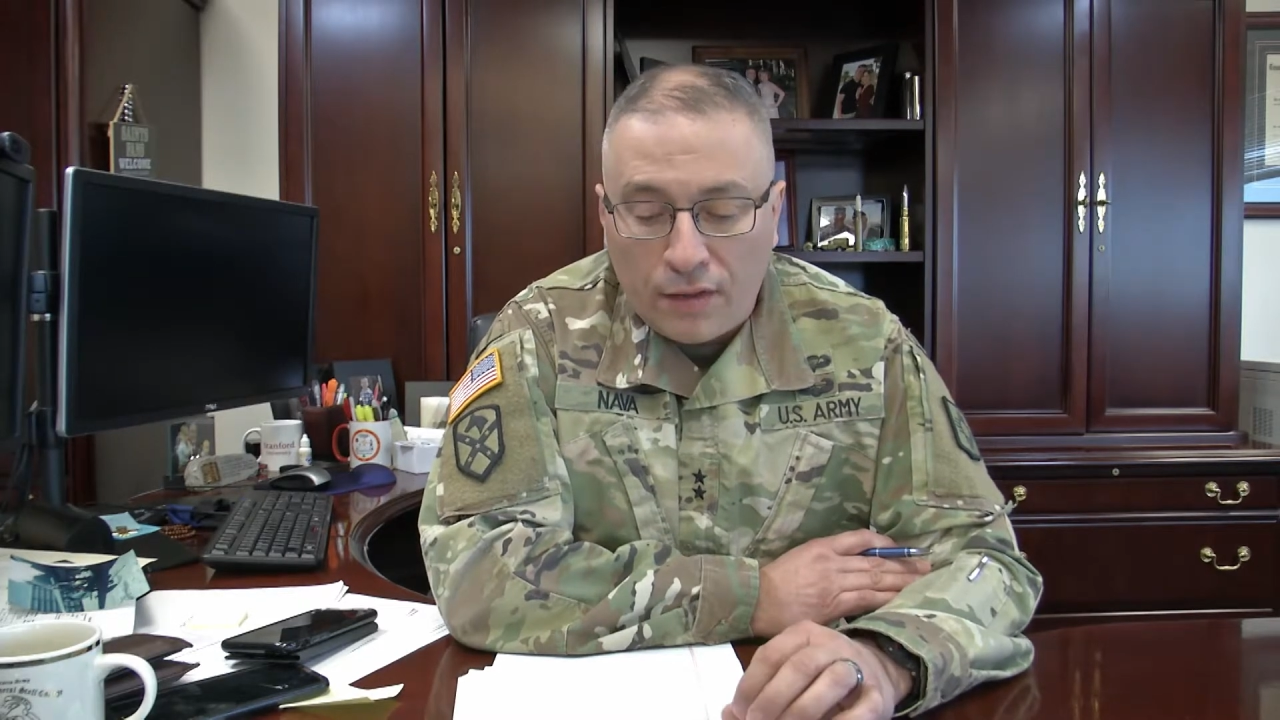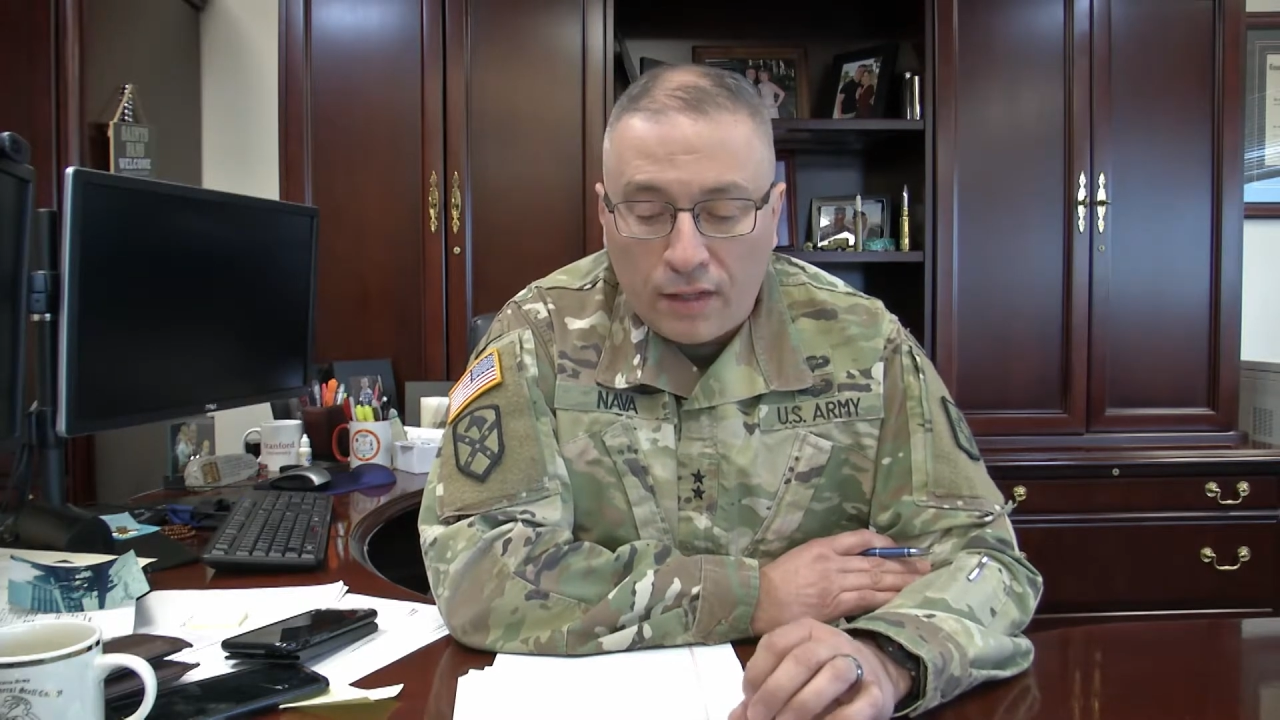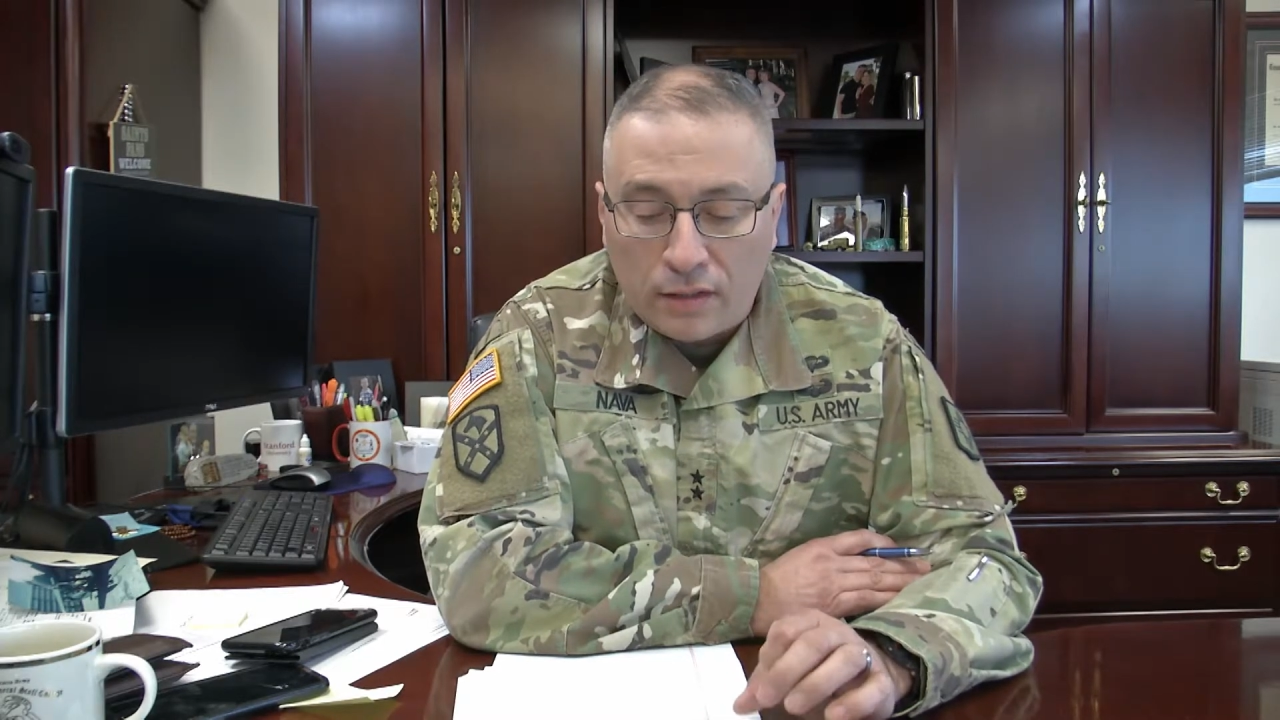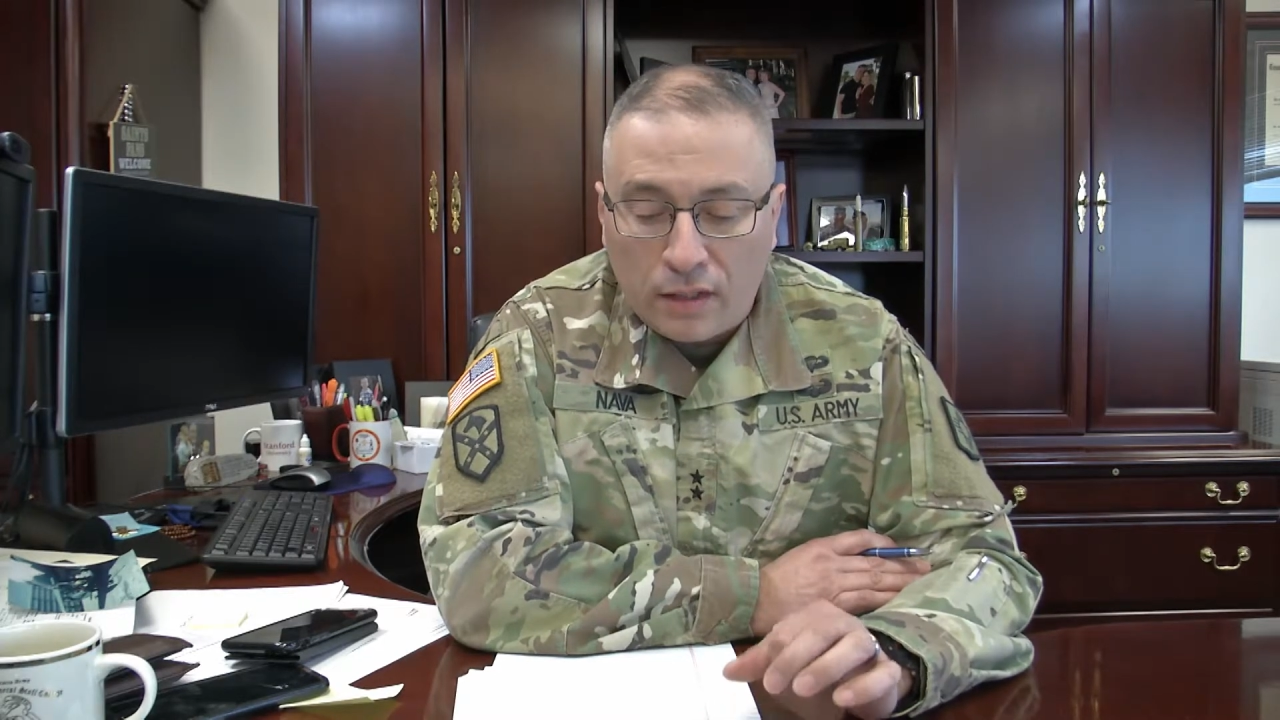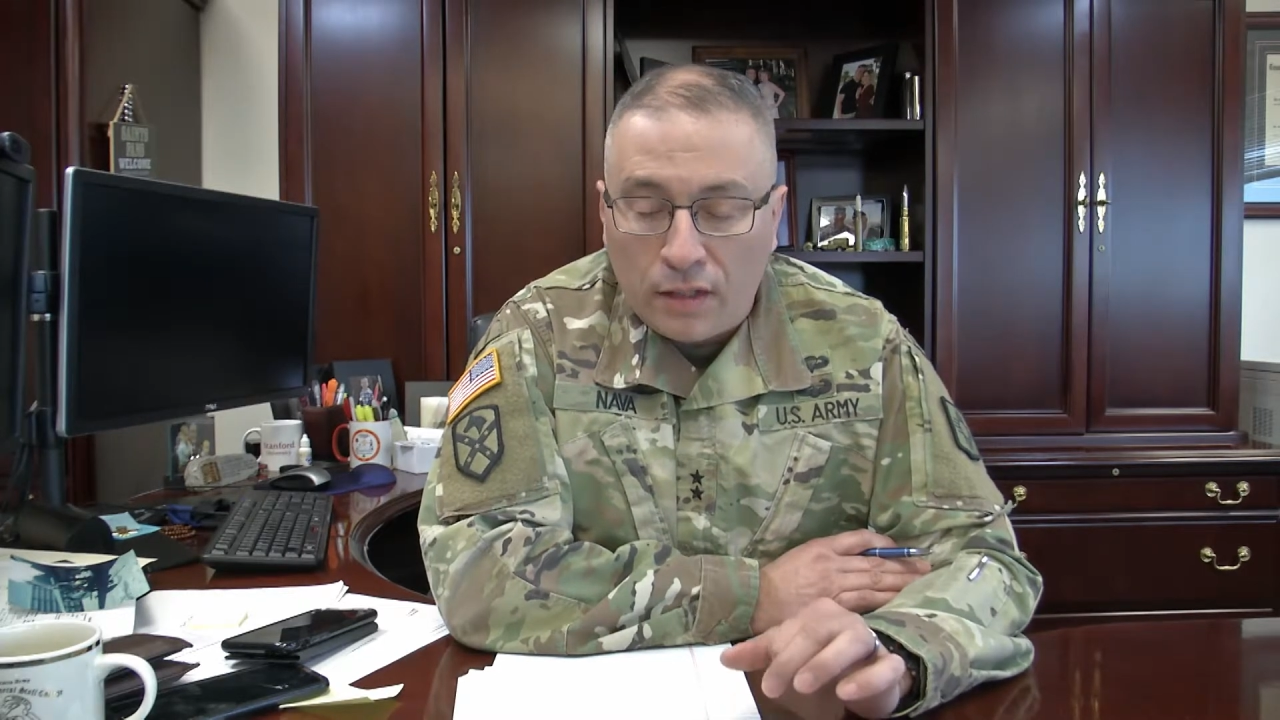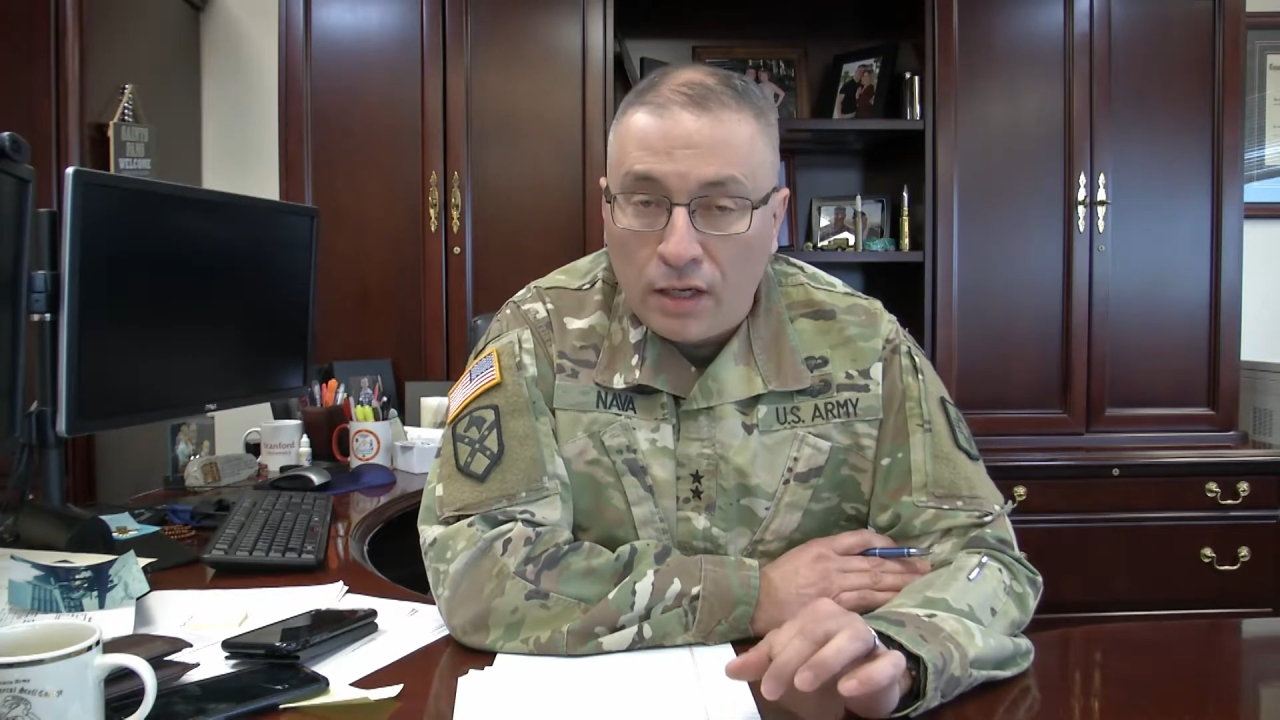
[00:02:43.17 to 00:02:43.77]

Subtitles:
that